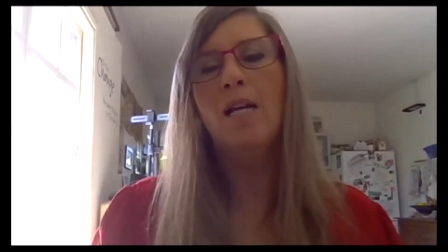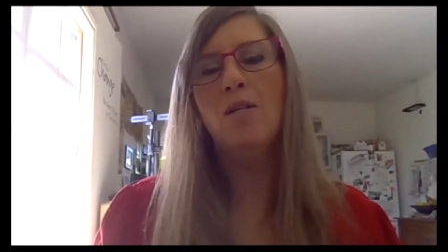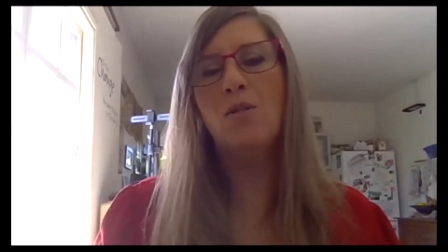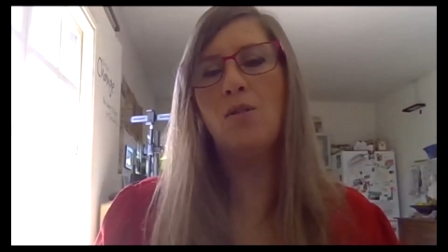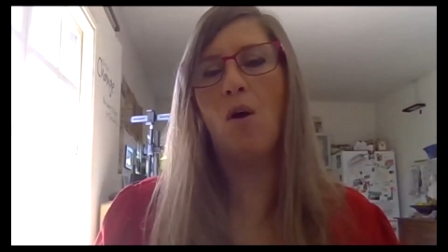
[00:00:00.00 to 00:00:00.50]

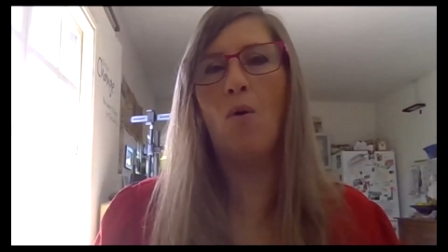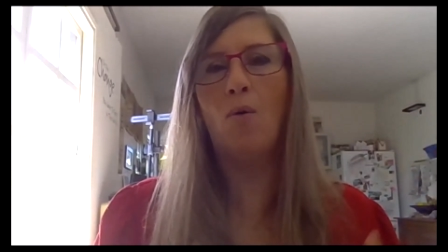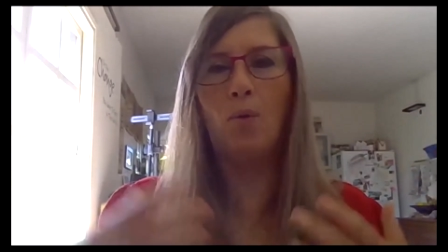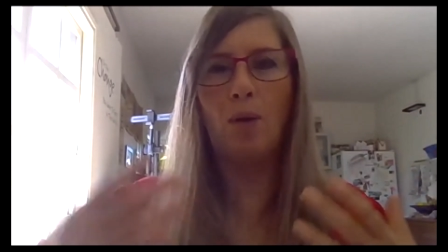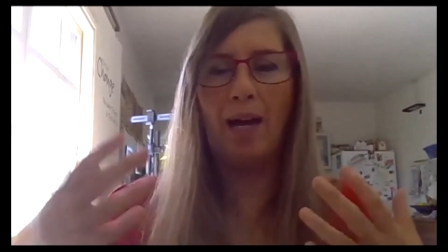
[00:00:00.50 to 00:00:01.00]

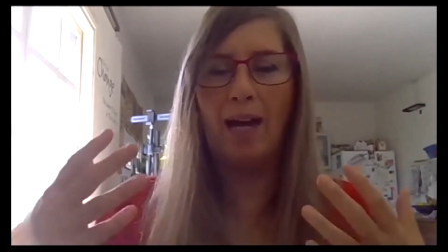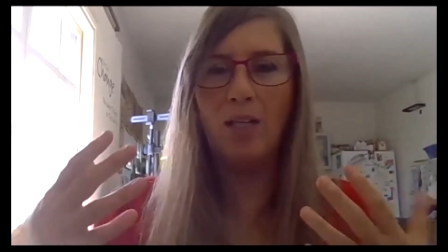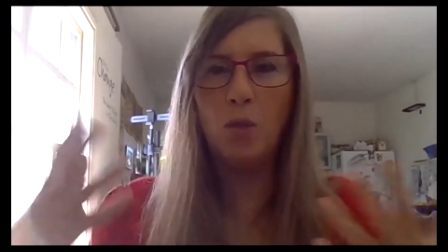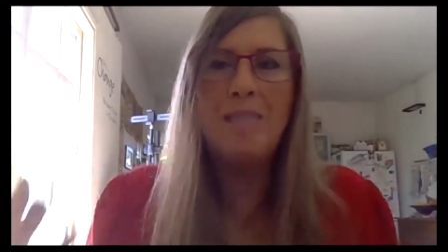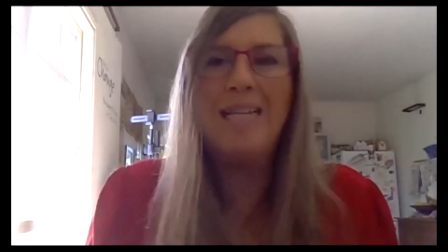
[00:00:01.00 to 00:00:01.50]
So
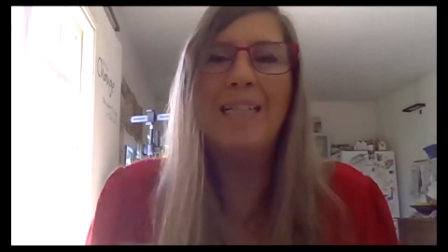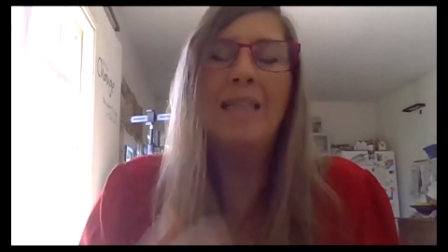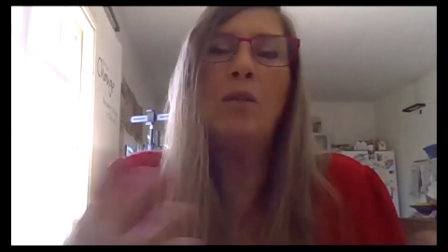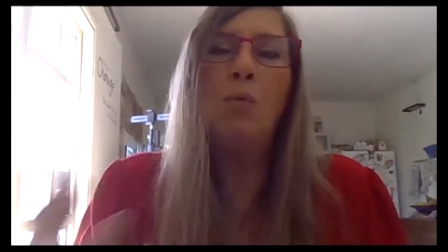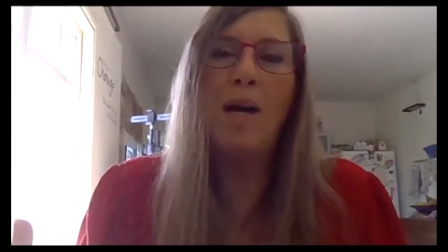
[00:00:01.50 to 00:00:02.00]
you see that
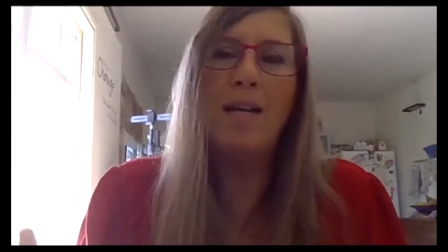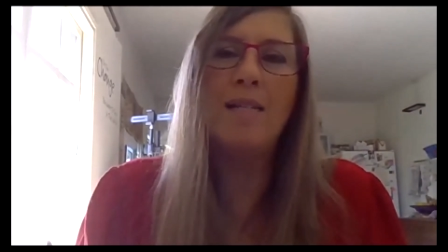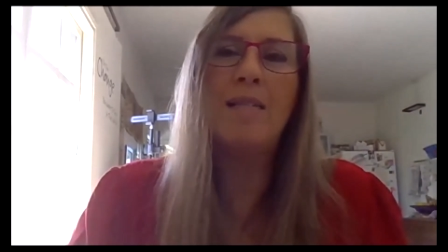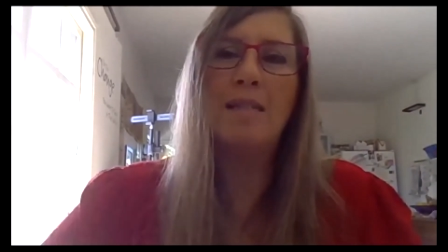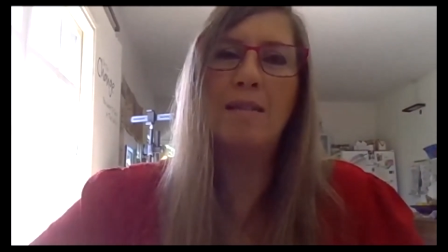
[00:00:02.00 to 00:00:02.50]
it
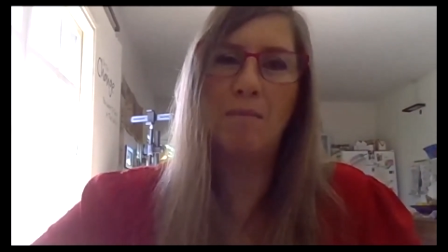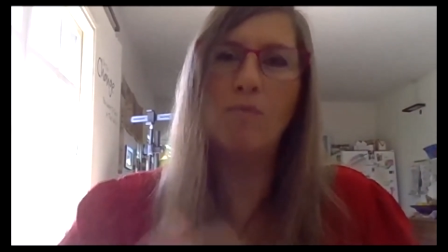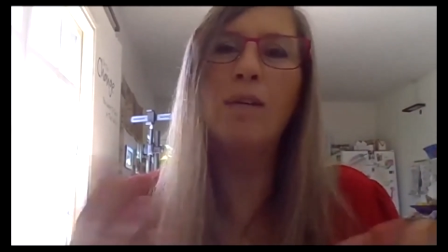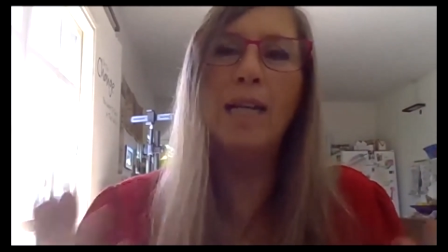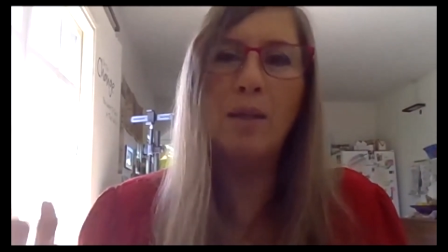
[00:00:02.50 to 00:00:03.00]
was
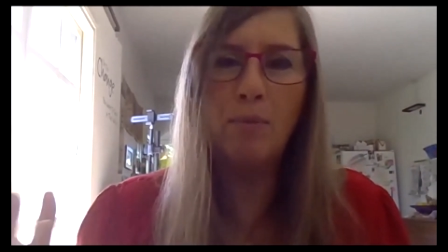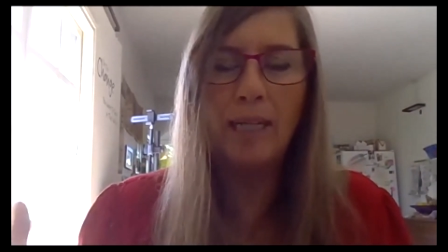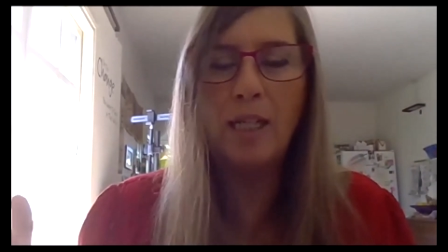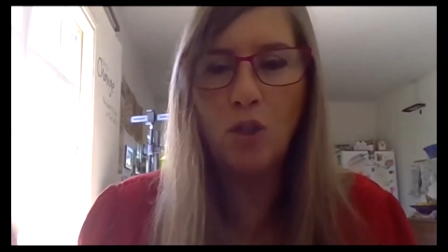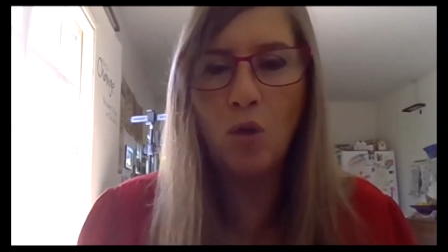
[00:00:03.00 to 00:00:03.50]
really,
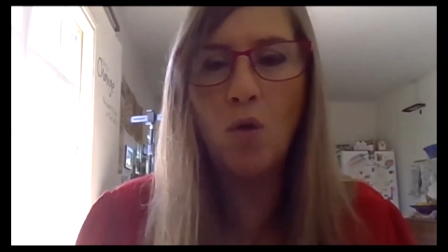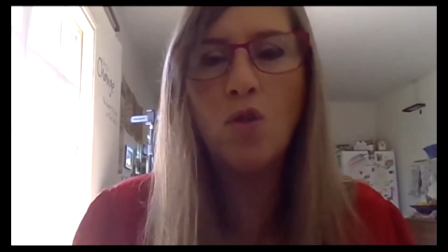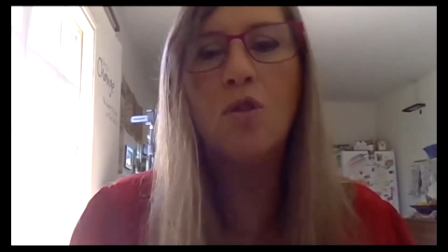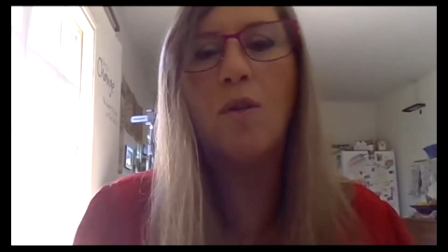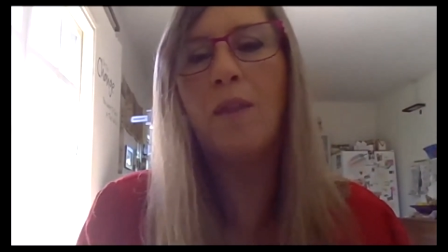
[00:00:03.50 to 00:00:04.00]
really
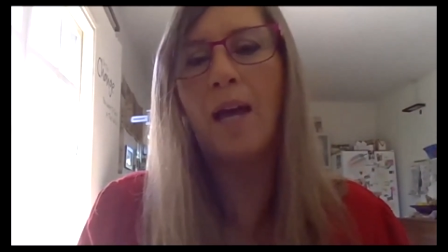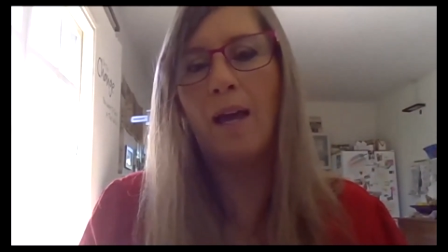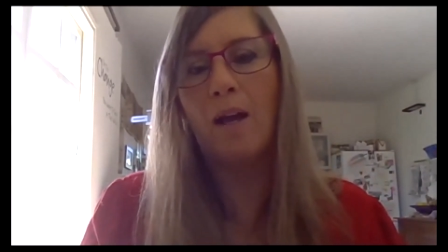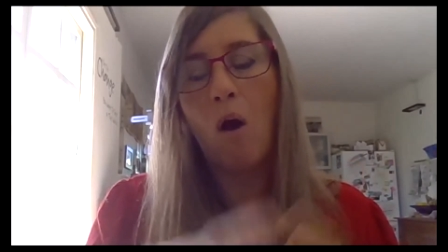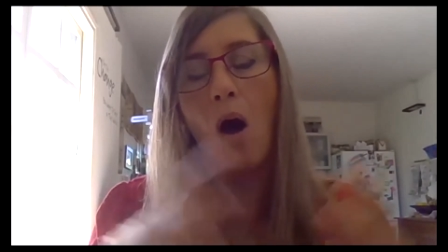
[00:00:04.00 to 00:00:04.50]
huge.
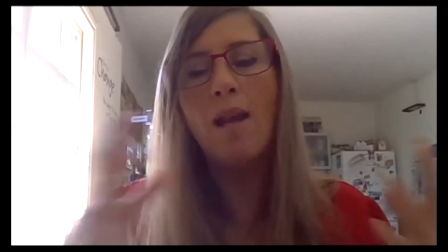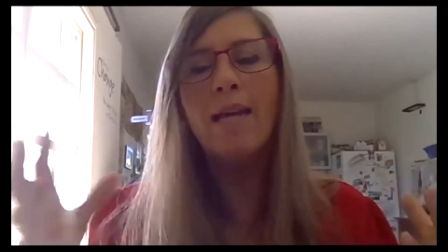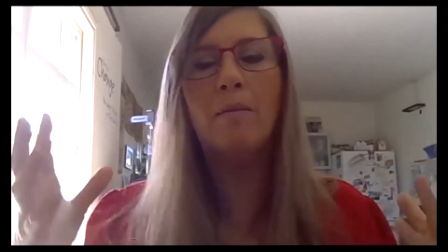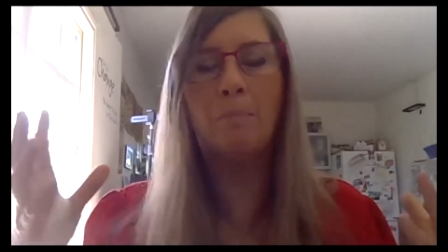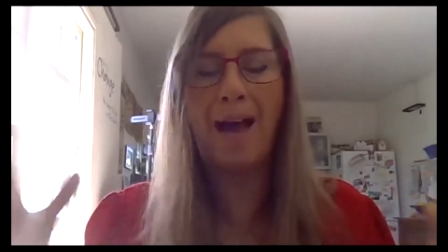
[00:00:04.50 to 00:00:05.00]
The
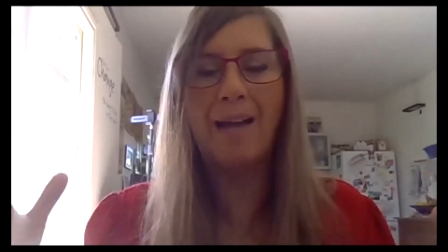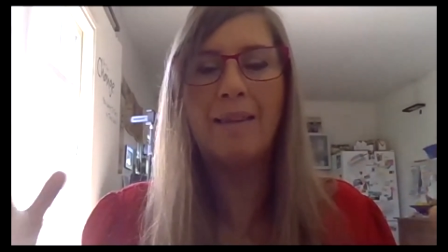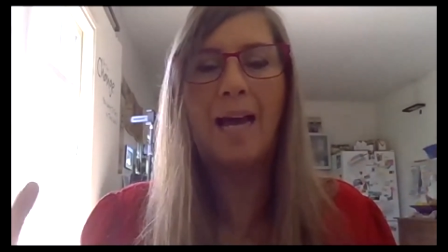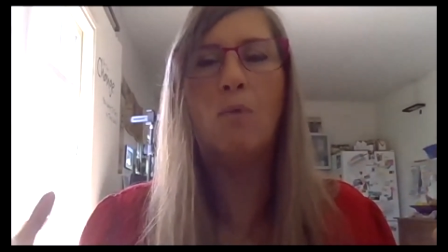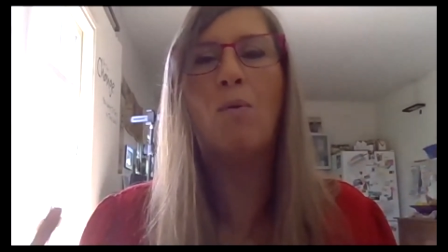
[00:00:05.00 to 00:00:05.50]
calling back
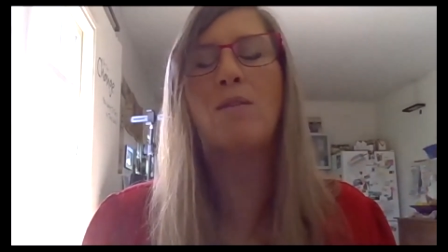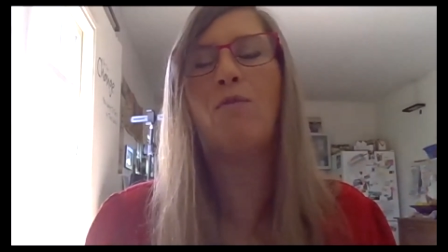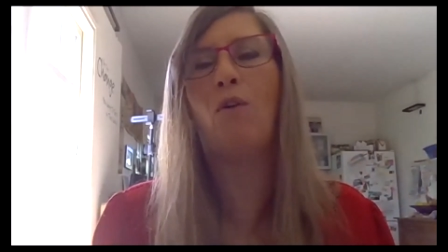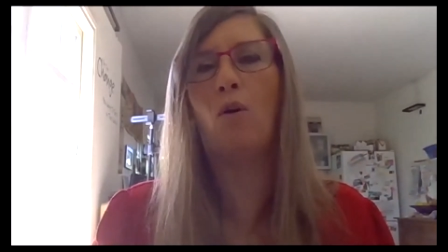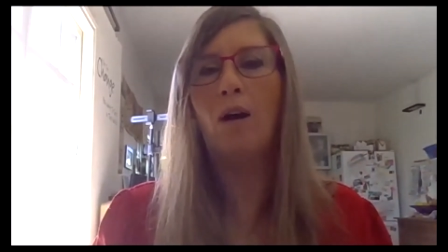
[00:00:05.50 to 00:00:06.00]
then was
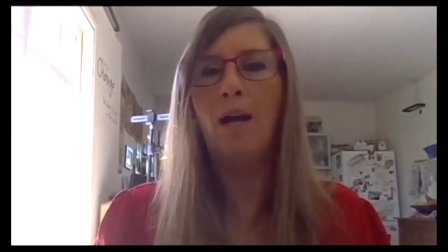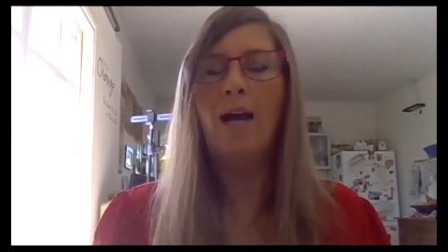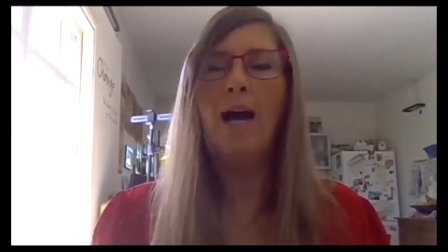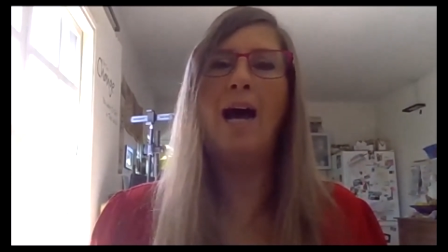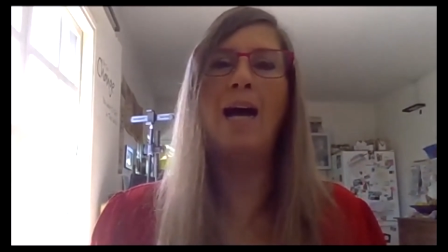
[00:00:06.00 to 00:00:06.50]
for
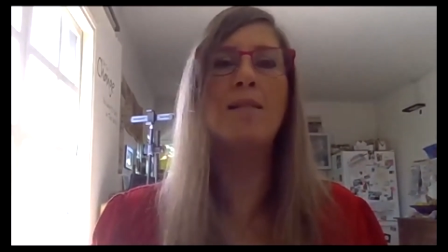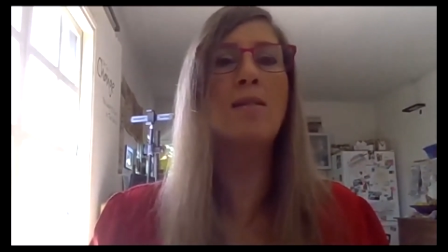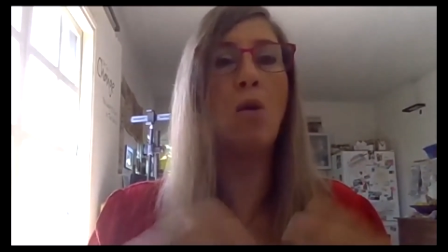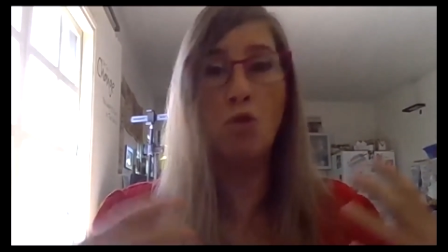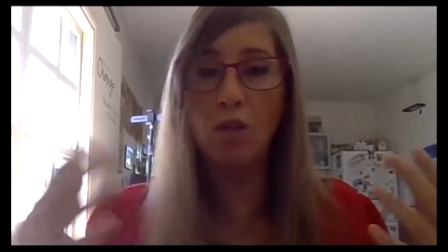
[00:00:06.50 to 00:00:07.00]

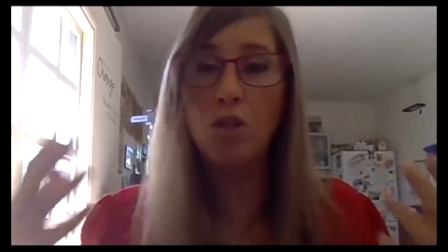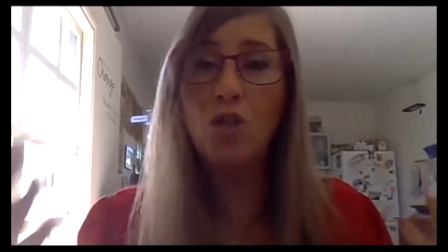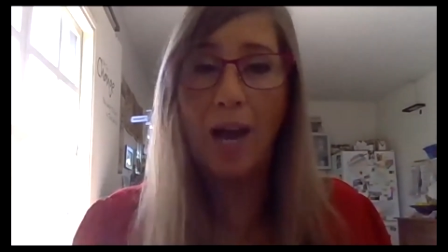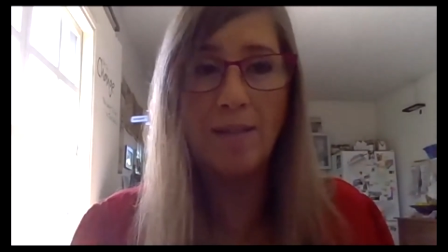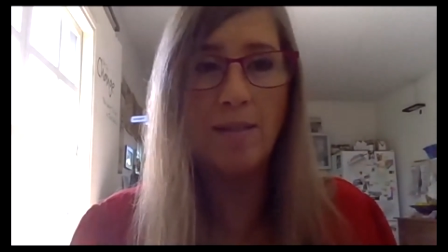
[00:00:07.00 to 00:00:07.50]
social
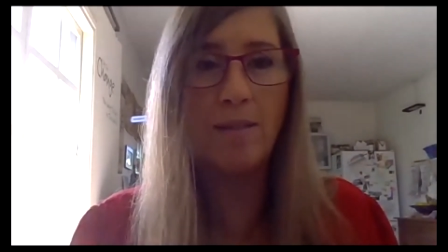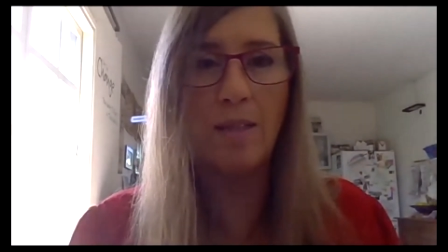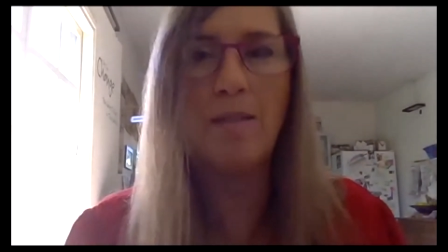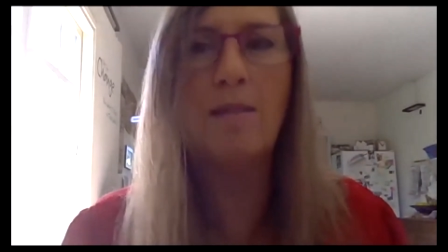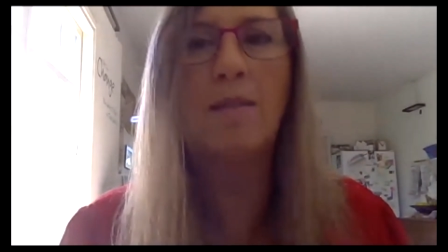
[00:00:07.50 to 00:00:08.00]

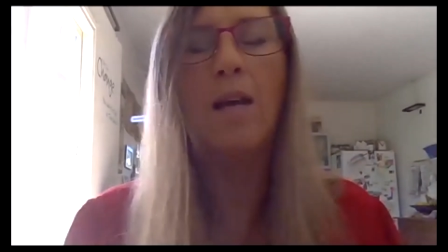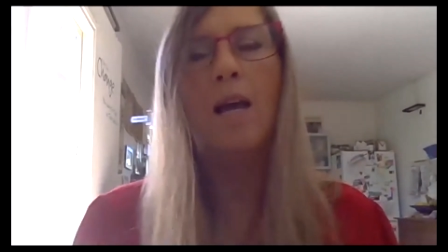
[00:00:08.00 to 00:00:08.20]
justice.